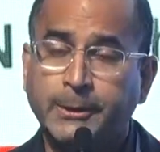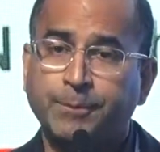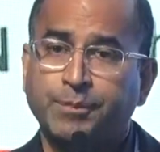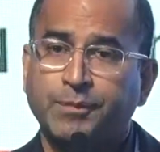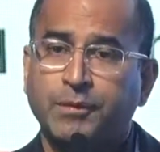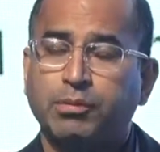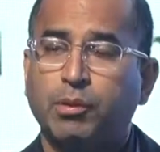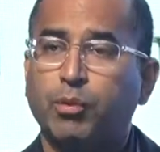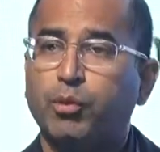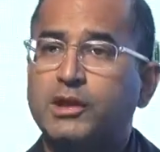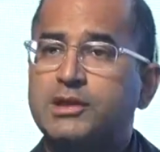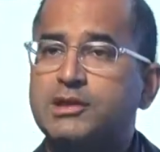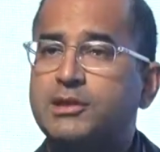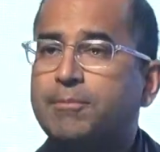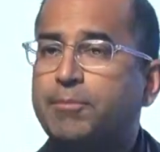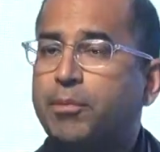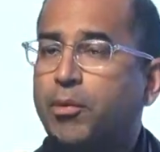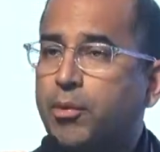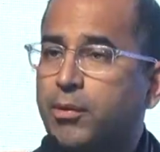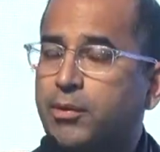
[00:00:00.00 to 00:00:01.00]
But what's
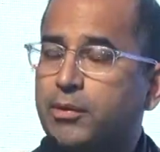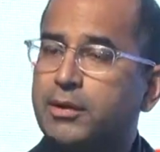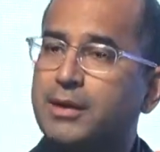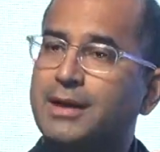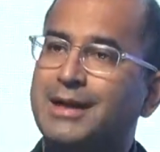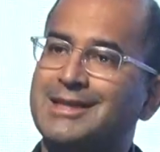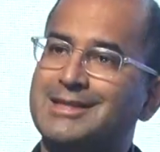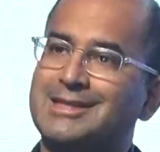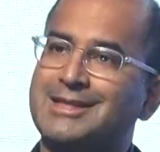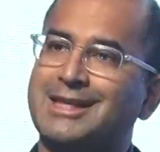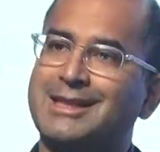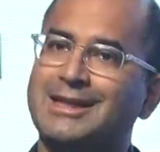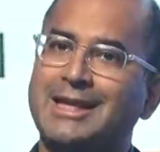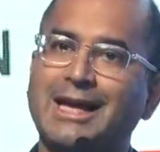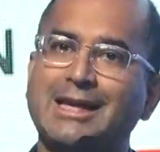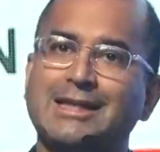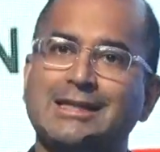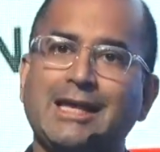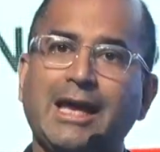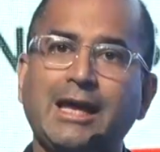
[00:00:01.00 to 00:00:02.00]
important is that
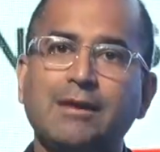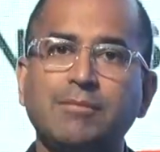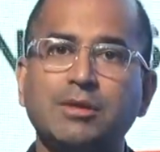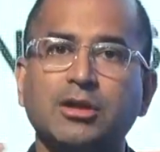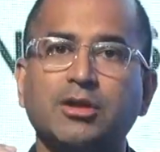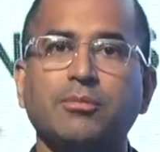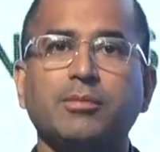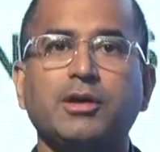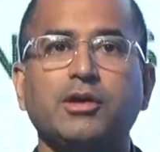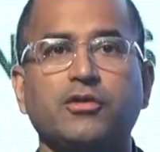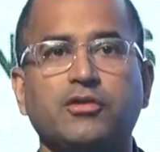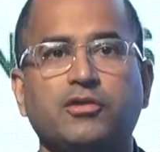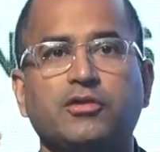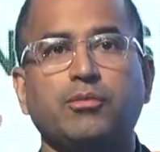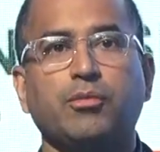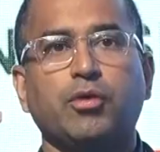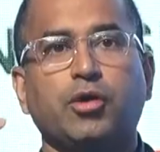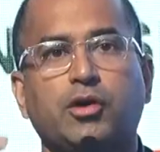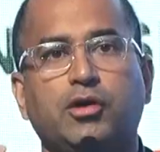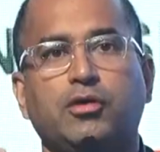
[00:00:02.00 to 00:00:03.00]
that 10 millimeters of
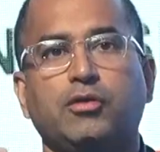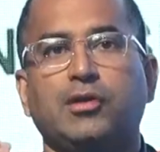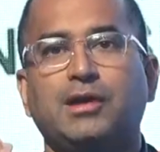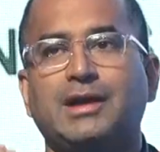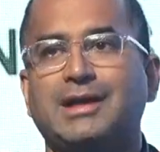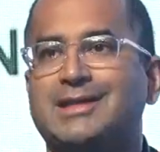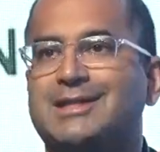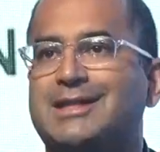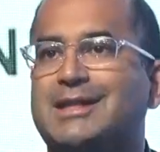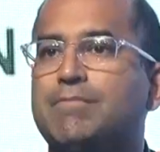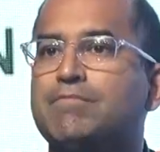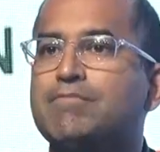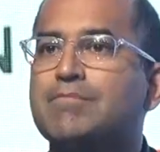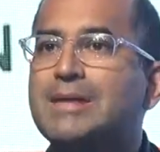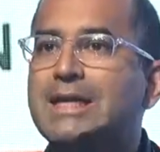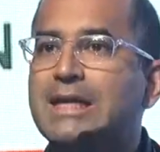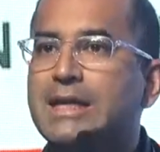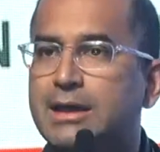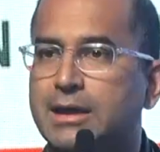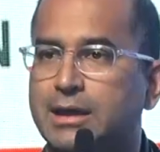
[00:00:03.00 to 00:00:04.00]
mercury is a
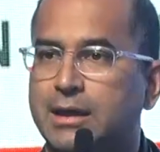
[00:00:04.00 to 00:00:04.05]
mean.